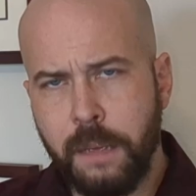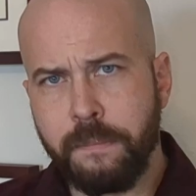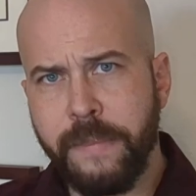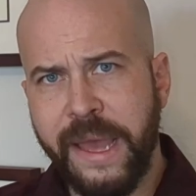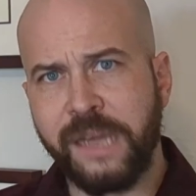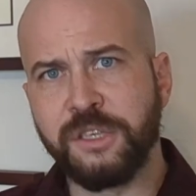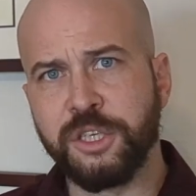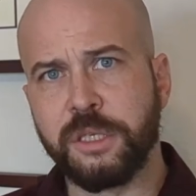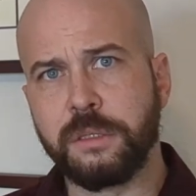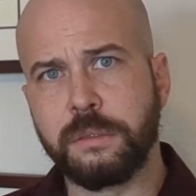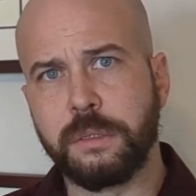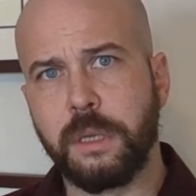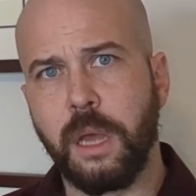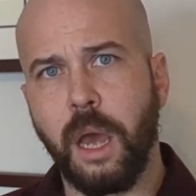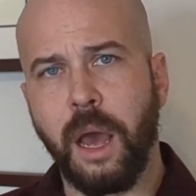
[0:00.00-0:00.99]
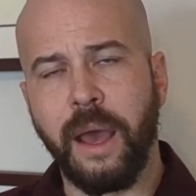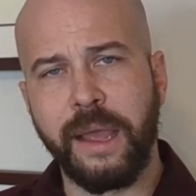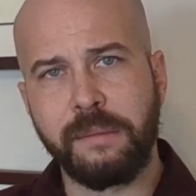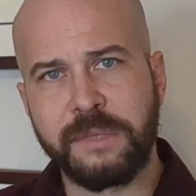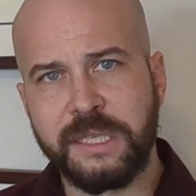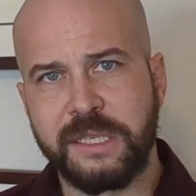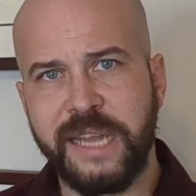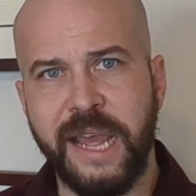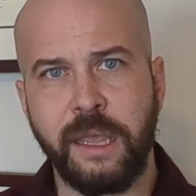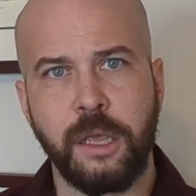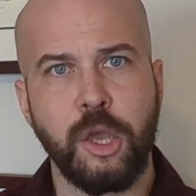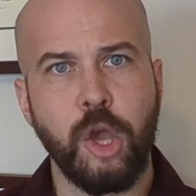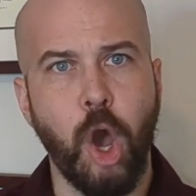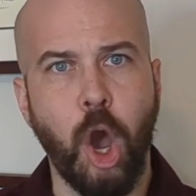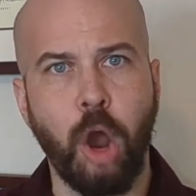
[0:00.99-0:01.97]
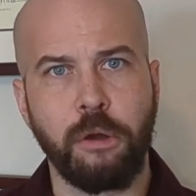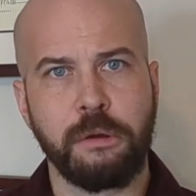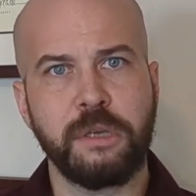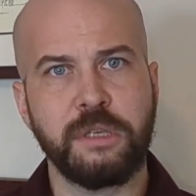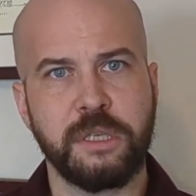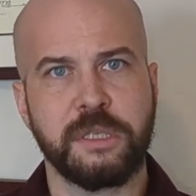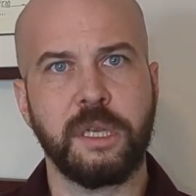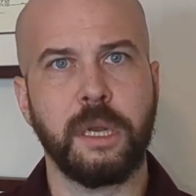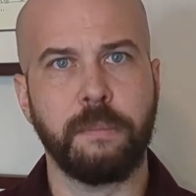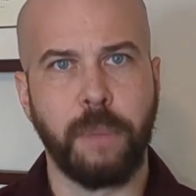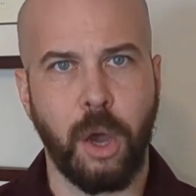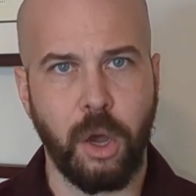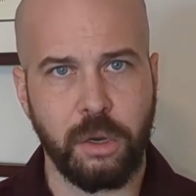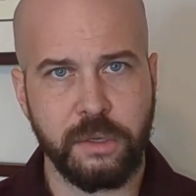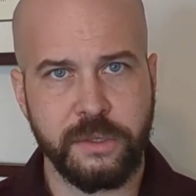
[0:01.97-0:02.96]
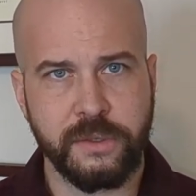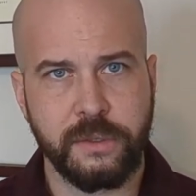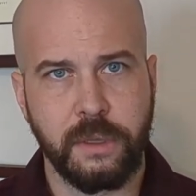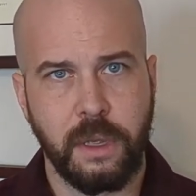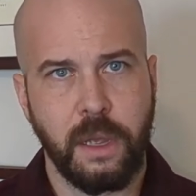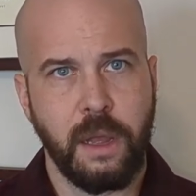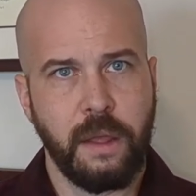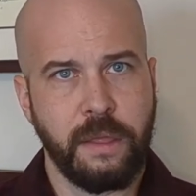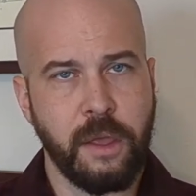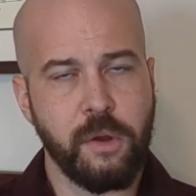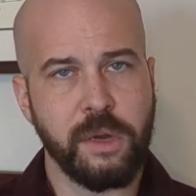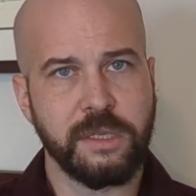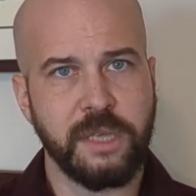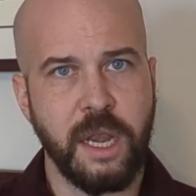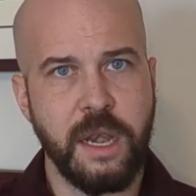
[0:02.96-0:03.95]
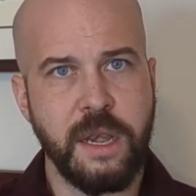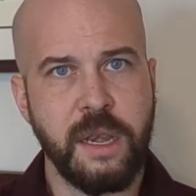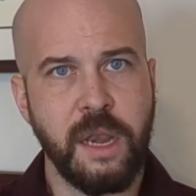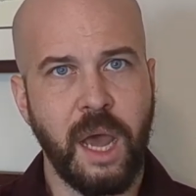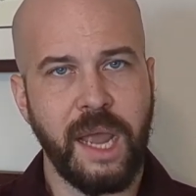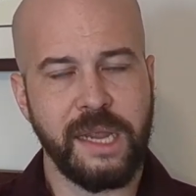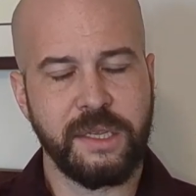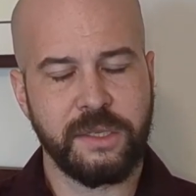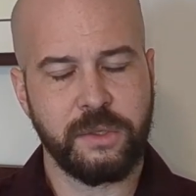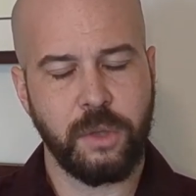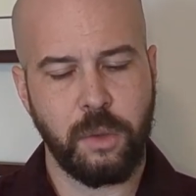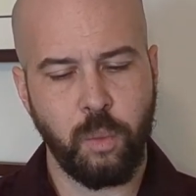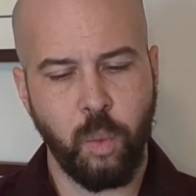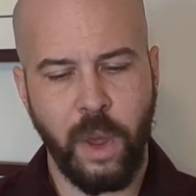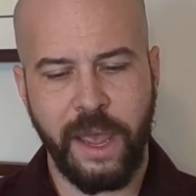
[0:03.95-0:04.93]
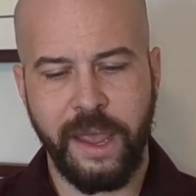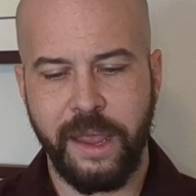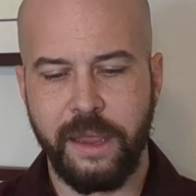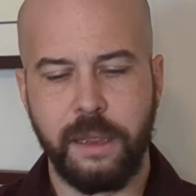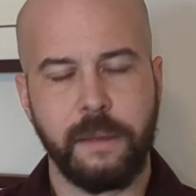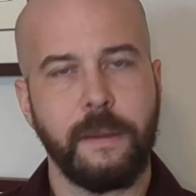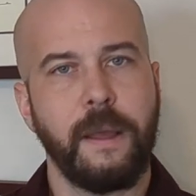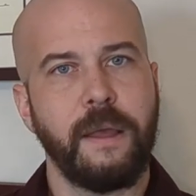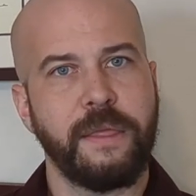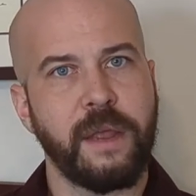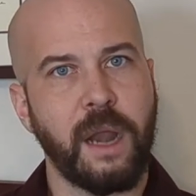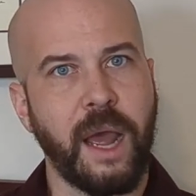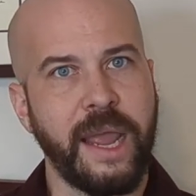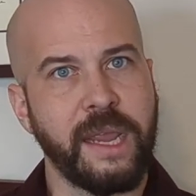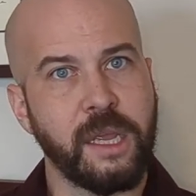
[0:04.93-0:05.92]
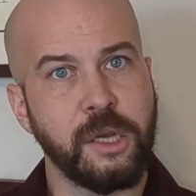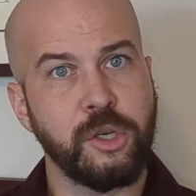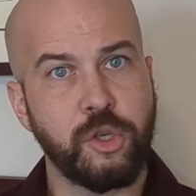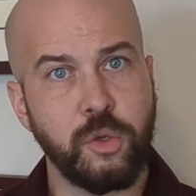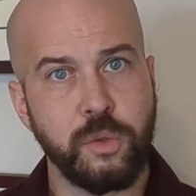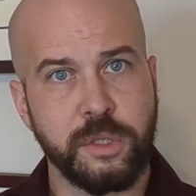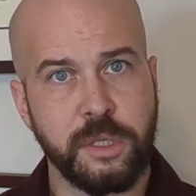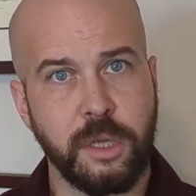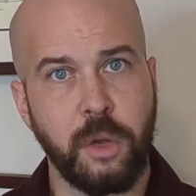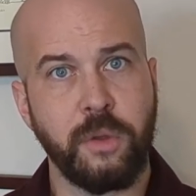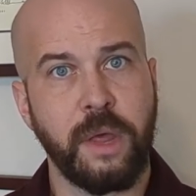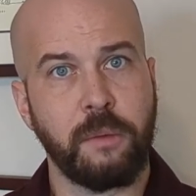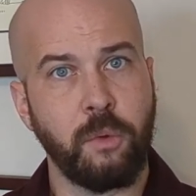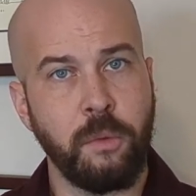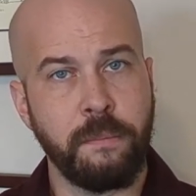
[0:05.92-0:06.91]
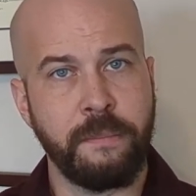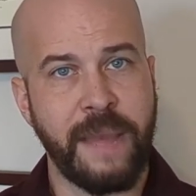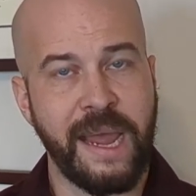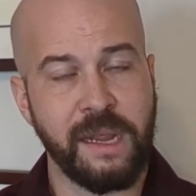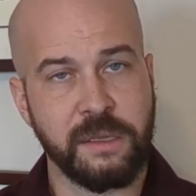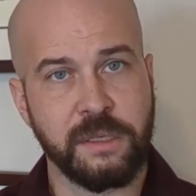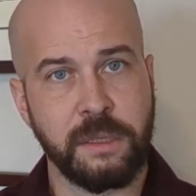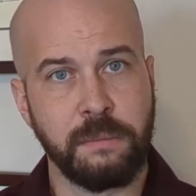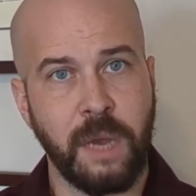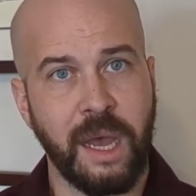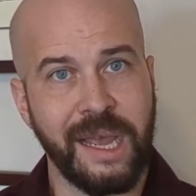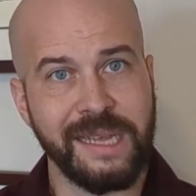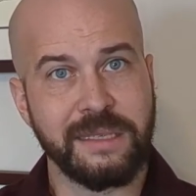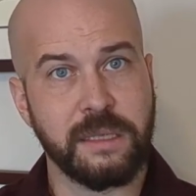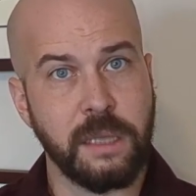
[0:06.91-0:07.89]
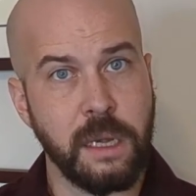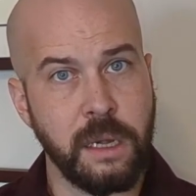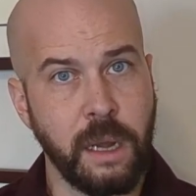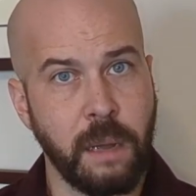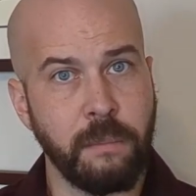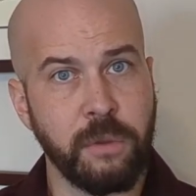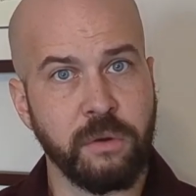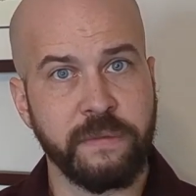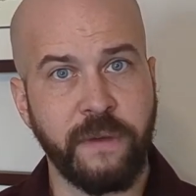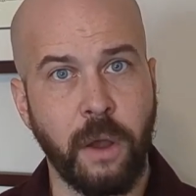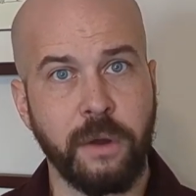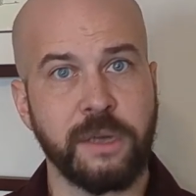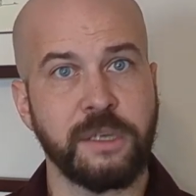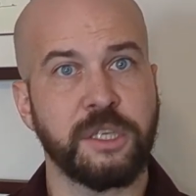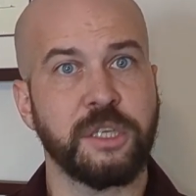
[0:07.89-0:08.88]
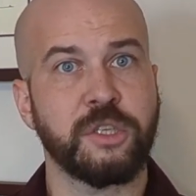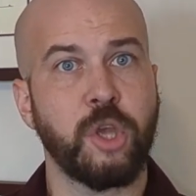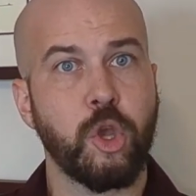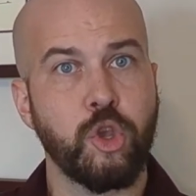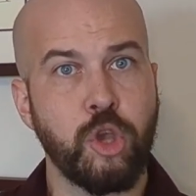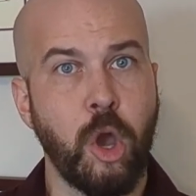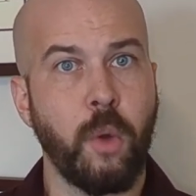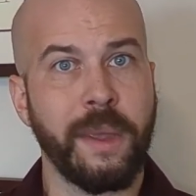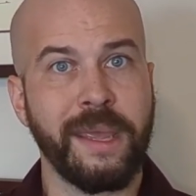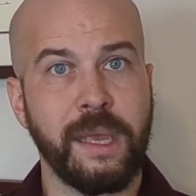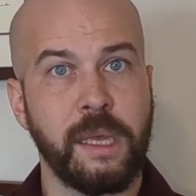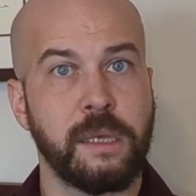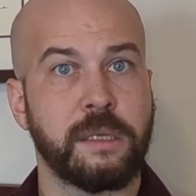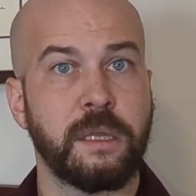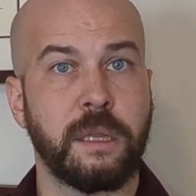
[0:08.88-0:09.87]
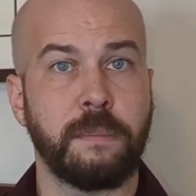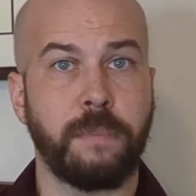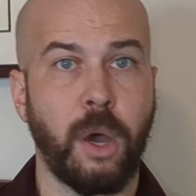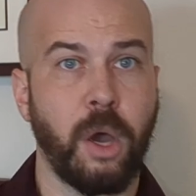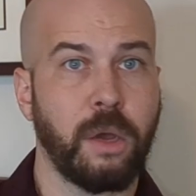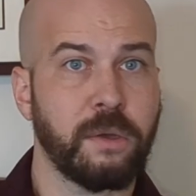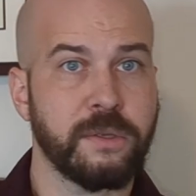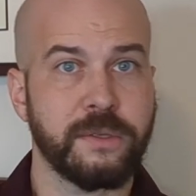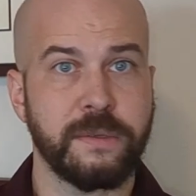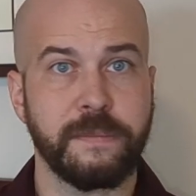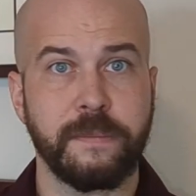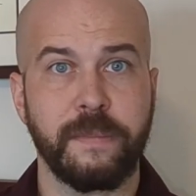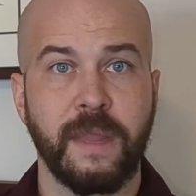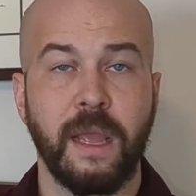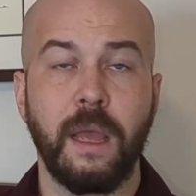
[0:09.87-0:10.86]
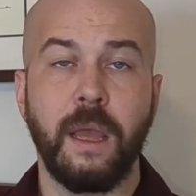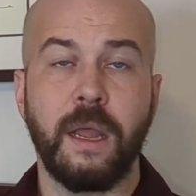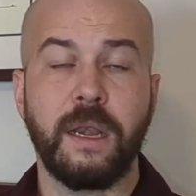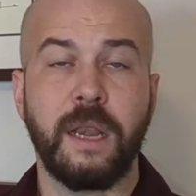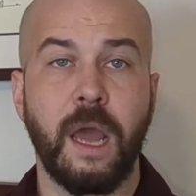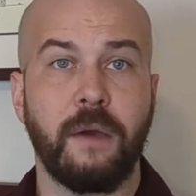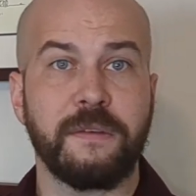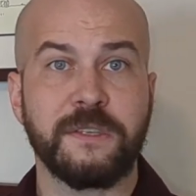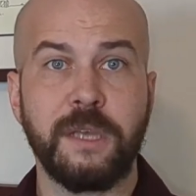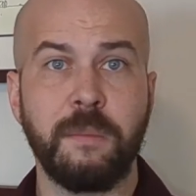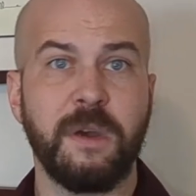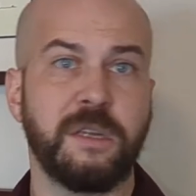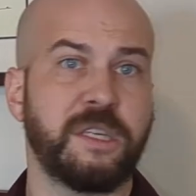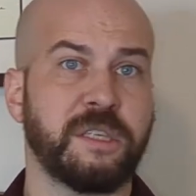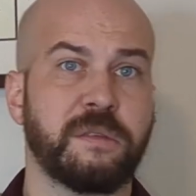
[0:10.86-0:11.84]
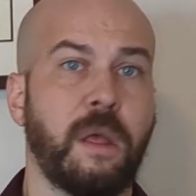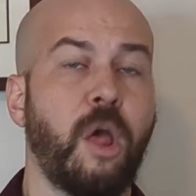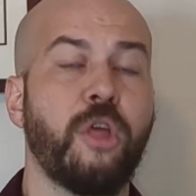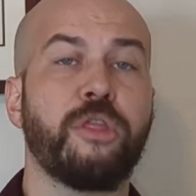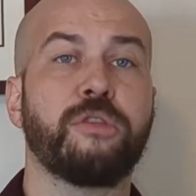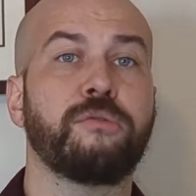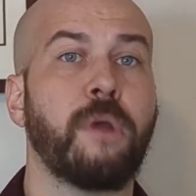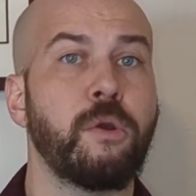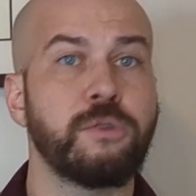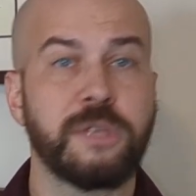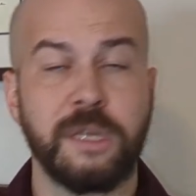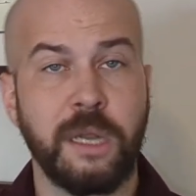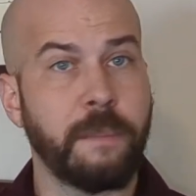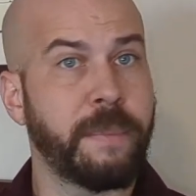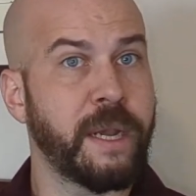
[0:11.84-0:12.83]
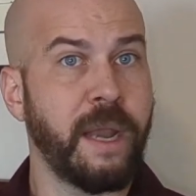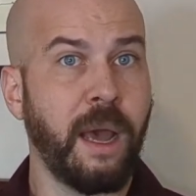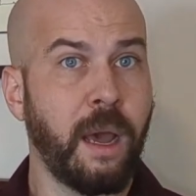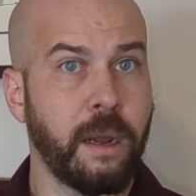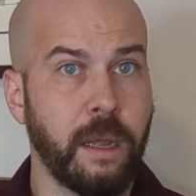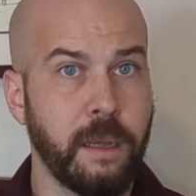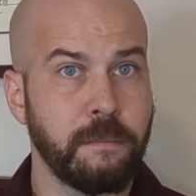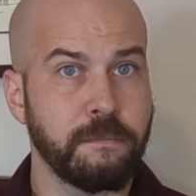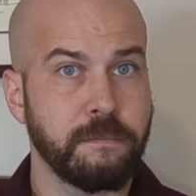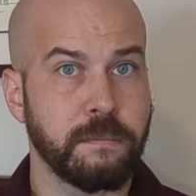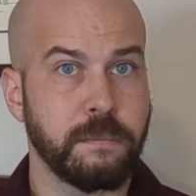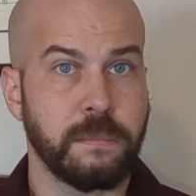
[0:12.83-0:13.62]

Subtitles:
Imagine I am stacking oranges in a box. There is a nice way that I can do so that will maximize the number of oranges going into the box. Now, if someone just throws in a banana,